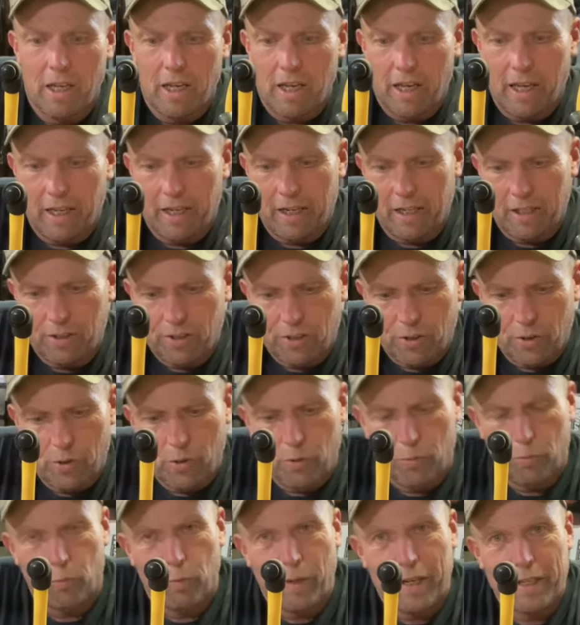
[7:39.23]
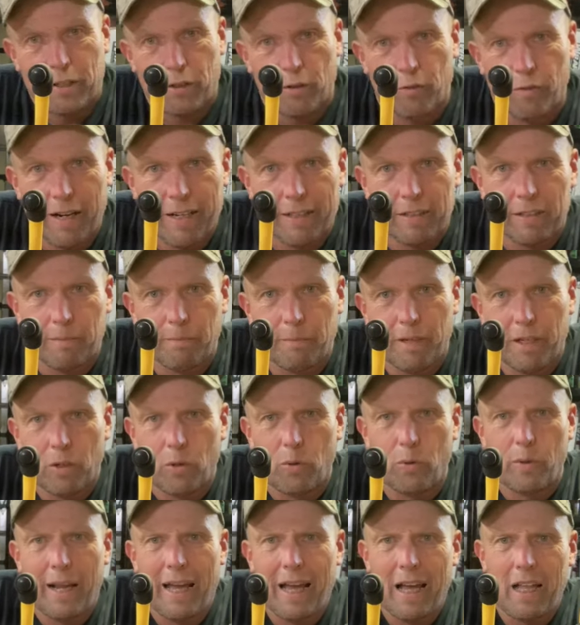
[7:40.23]
And so resurrecting my
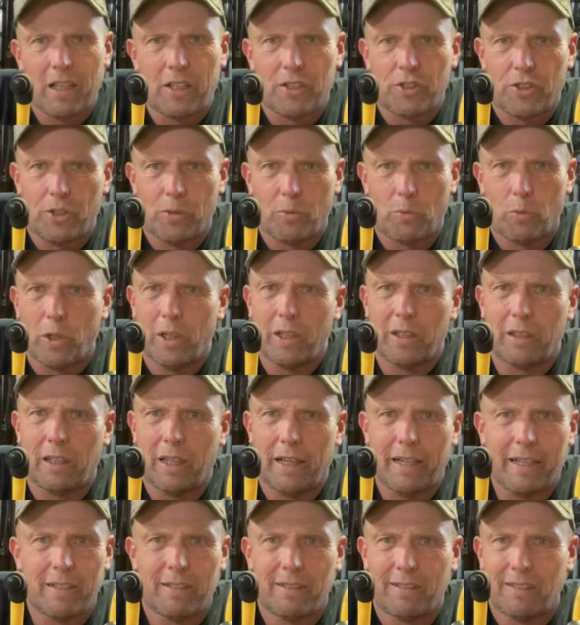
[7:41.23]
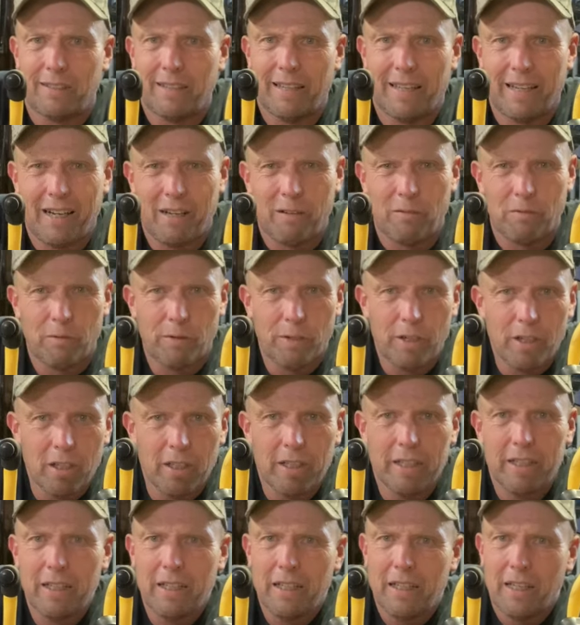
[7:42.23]
old halogen work lights that I
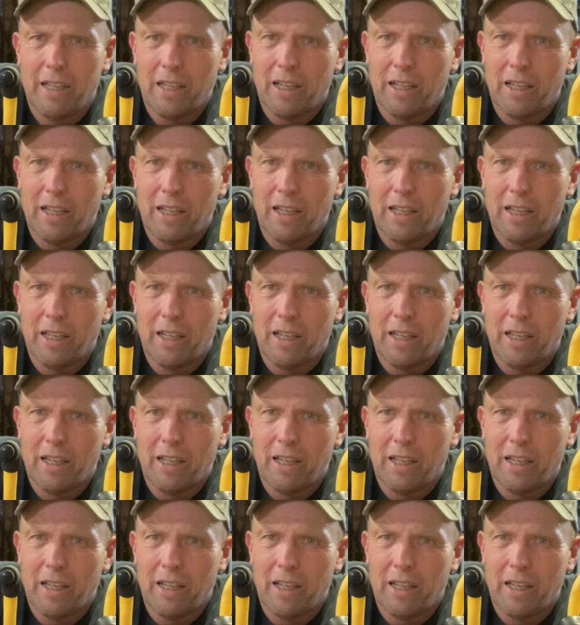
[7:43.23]
really